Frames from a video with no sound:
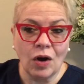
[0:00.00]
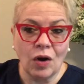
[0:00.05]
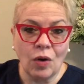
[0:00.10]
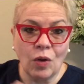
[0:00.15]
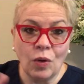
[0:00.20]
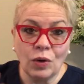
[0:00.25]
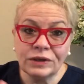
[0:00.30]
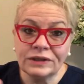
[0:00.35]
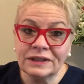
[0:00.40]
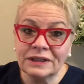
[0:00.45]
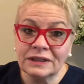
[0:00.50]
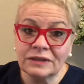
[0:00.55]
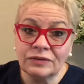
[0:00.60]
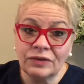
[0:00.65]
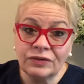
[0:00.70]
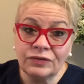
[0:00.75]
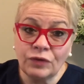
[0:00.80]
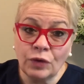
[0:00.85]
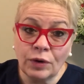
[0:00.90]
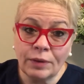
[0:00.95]
Or
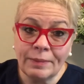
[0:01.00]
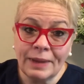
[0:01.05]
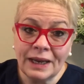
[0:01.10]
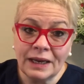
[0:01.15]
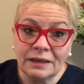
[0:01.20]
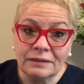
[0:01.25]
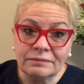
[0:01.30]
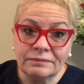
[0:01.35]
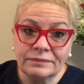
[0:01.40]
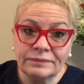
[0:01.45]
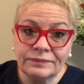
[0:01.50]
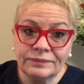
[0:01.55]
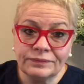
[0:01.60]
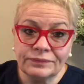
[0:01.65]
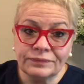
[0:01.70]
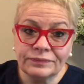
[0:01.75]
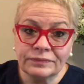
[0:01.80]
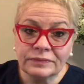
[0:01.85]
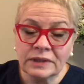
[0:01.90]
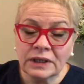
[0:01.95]
6'4" man.
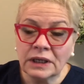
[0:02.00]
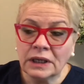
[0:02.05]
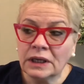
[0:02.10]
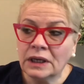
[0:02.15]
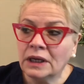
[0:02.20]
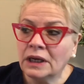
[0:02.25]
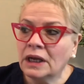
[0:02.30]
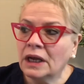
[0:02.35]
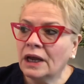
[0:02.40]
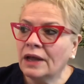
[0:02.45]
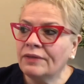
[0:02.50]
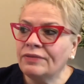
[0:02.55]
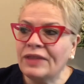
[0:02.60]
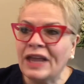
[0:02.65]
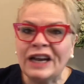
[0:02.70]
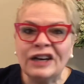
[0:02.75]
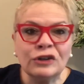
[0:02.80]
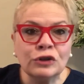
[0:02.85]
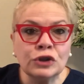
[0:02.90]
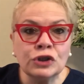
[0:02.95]
They
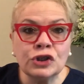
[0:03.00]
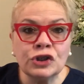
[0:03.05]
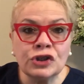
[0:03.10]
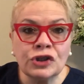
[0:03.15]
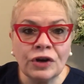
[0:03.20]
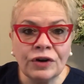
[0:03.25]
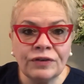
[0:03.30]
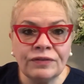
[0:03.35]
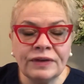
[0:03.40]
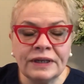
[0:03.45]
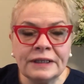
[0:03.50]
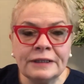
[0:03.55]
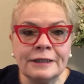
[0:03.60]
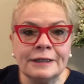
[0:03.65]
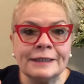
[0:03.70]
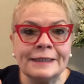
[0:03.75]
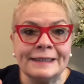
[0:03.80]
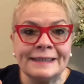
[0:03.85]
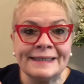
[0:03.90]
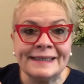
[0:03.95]
are serving the
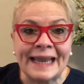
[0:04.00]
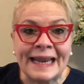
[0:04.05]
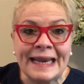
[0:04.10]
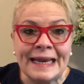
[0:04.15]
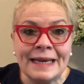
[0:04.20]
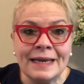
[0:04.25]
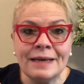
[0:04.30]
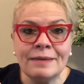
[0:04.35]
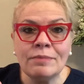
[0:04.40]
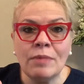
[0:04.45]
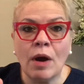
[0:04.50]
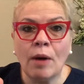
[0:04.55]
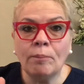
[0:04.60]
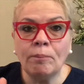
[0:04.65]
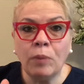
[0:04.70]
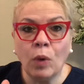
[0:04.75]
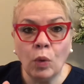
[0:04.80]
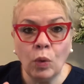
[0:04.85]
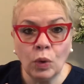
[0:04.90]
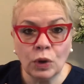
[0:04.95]
same
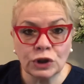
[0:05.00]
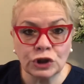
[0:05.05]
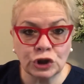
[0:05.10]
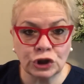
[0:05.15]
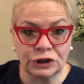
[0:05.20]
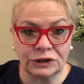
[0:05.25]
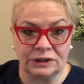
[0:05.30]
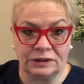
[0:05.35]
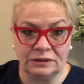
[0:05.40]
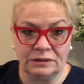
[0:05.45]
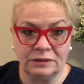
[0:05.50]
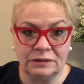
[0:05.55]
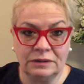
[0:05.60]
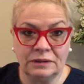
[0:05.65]
portion